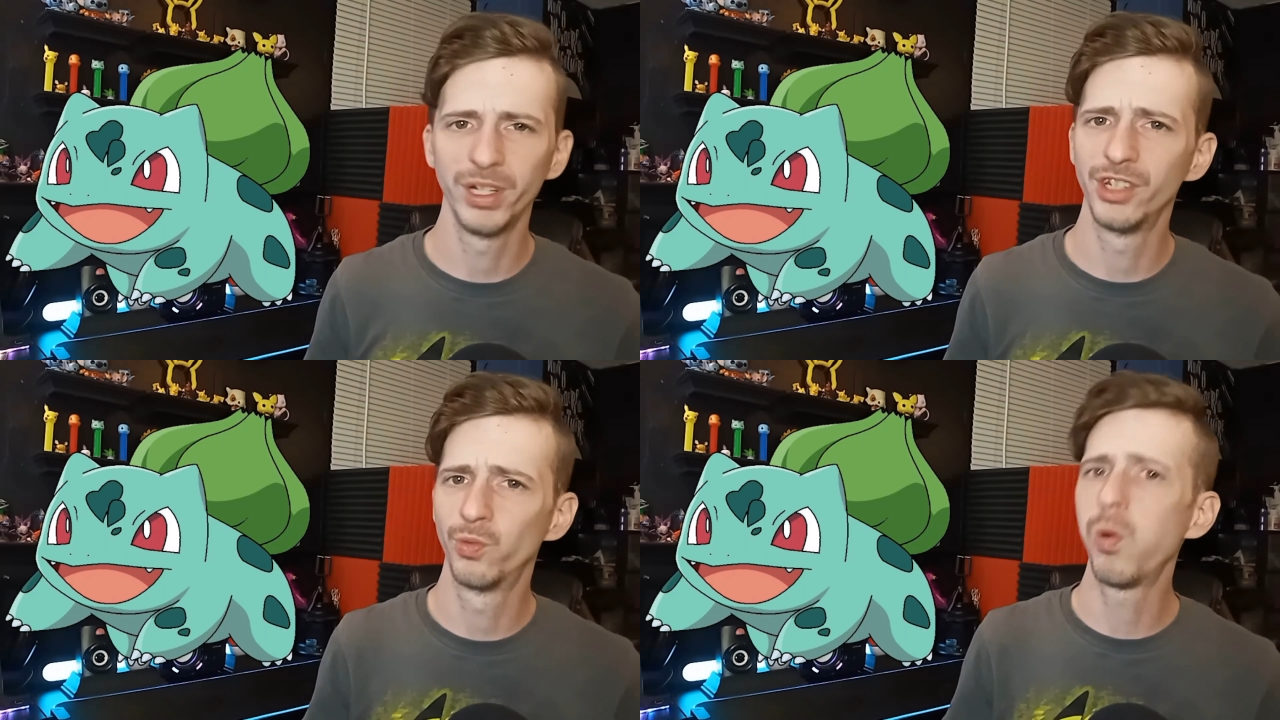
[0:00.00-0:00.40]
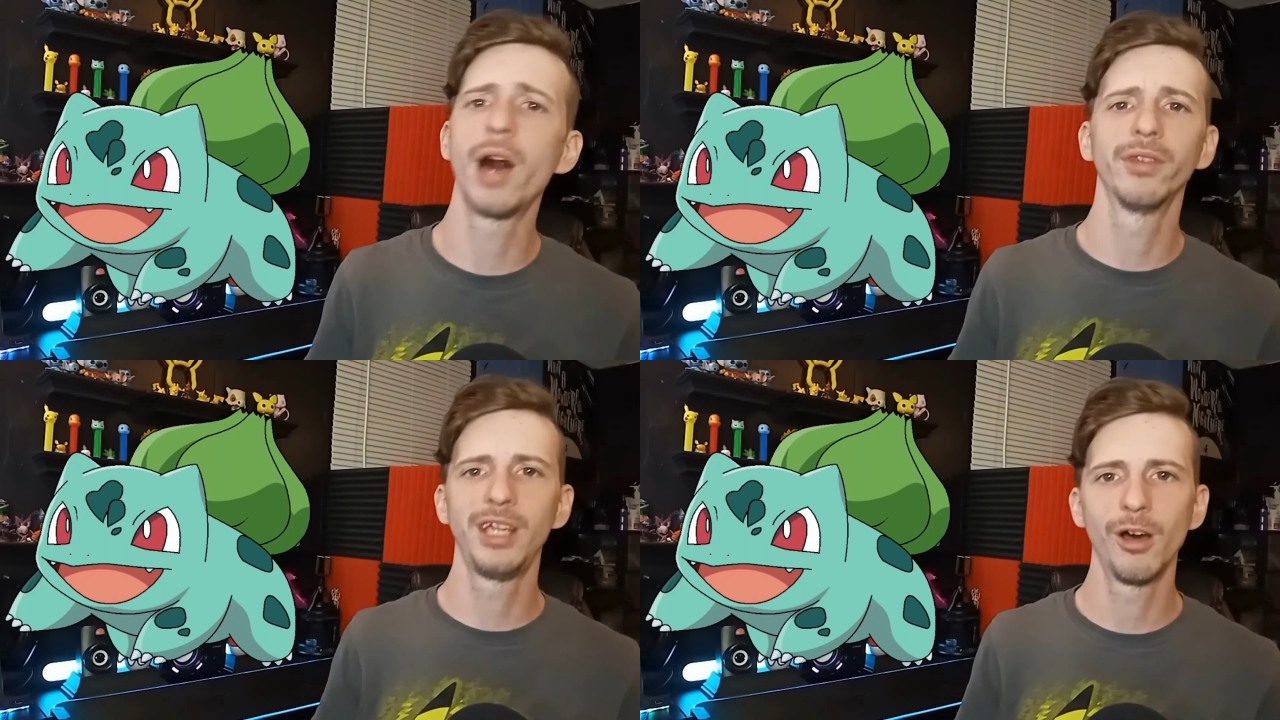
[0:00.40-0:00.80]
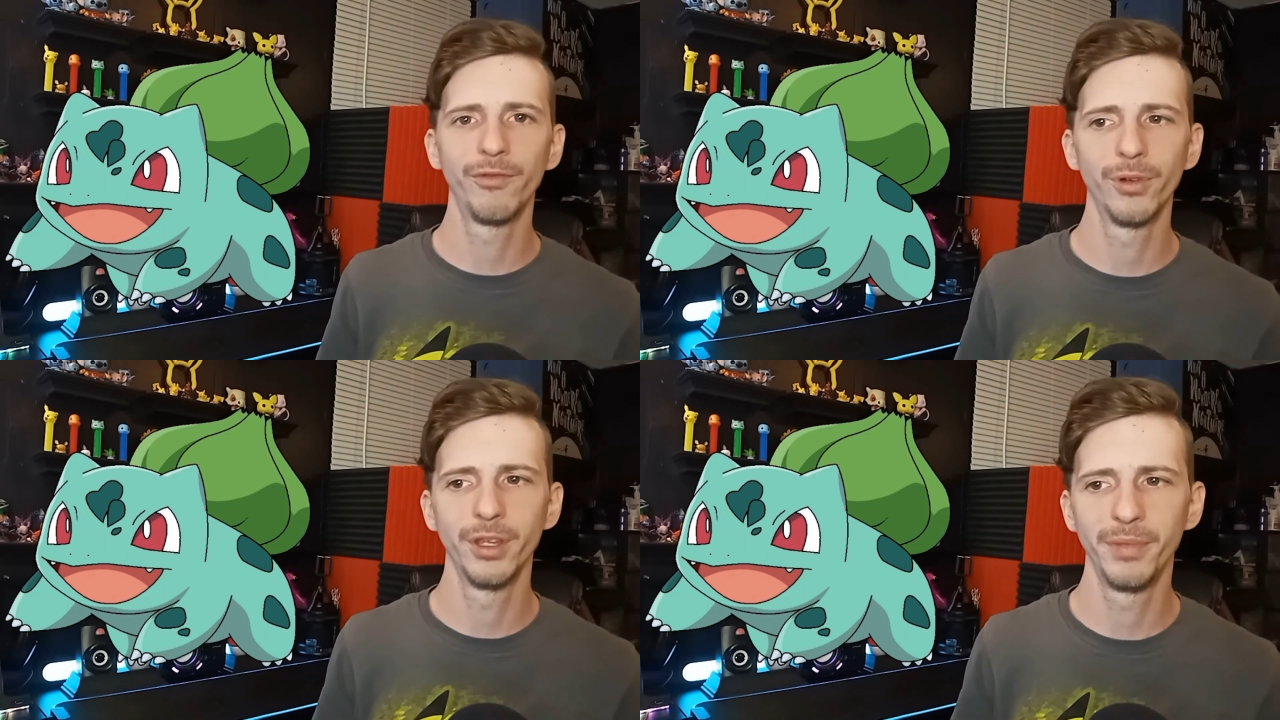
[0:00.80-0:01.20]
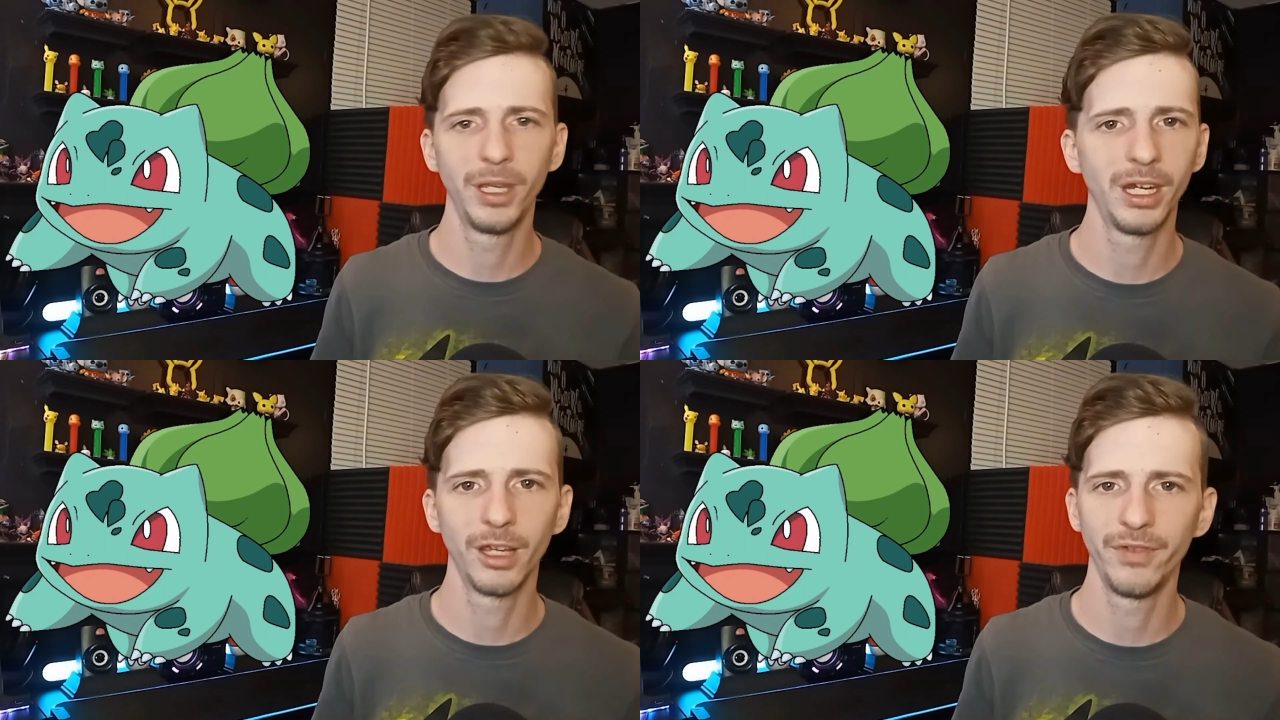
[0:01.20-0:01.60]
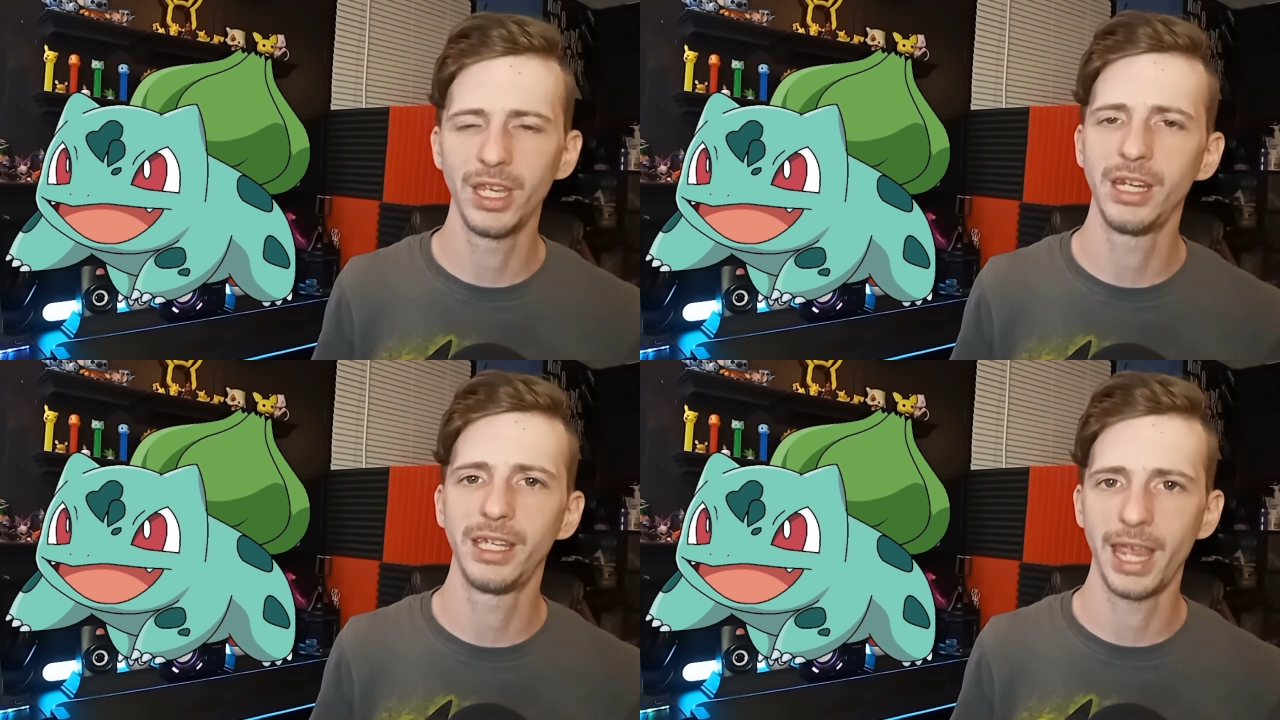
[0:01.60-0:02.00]
is wildly helpful at the beginning of
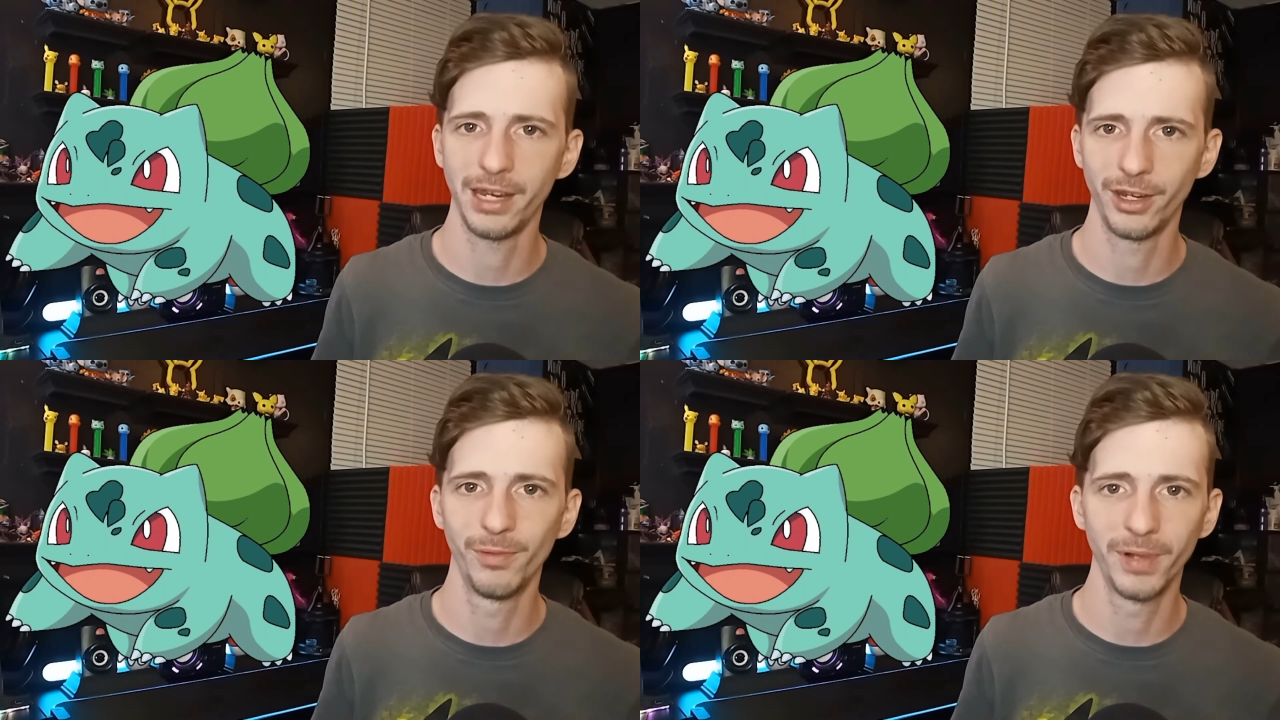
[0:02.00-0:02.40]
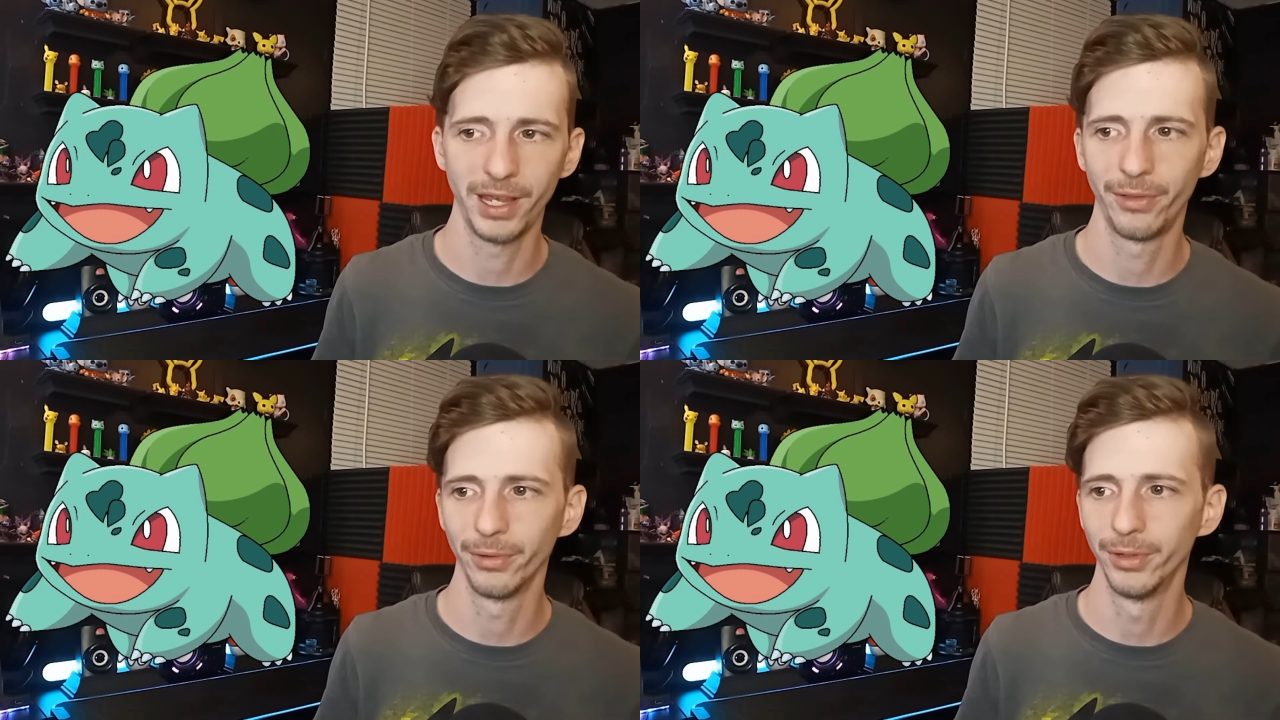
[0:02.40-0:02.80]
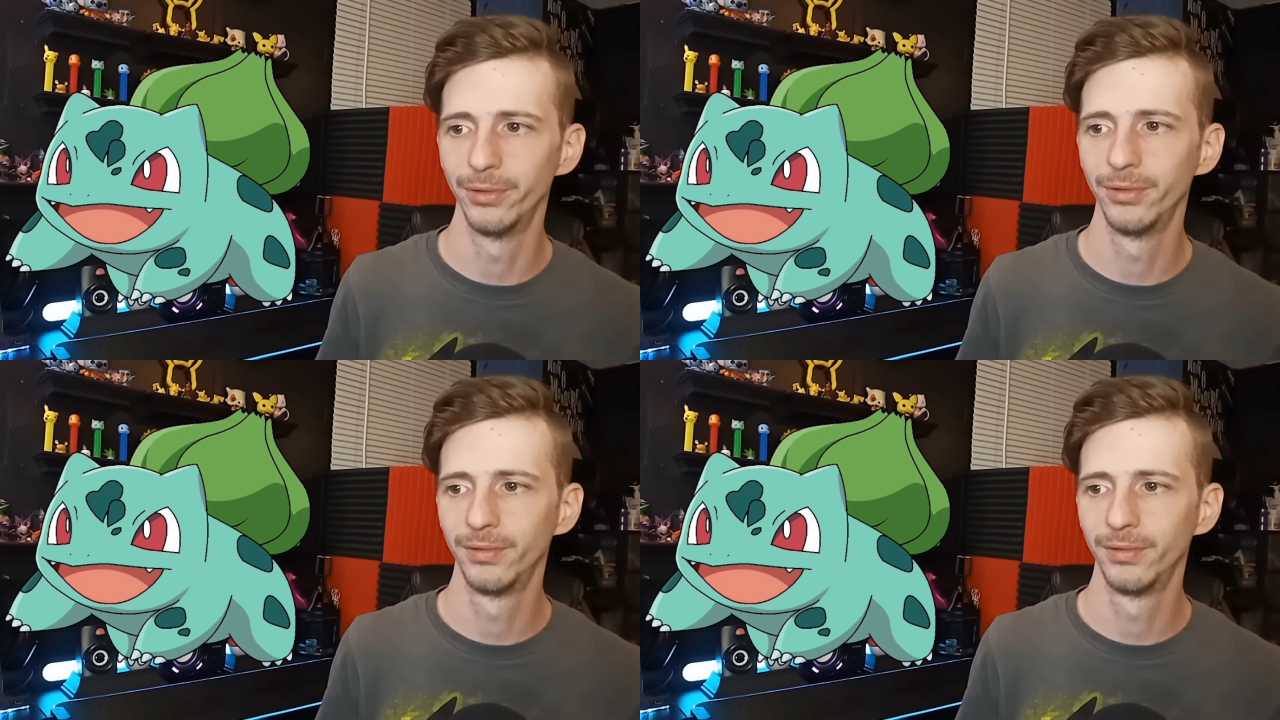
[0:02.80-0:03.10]
any Kanto playthrough.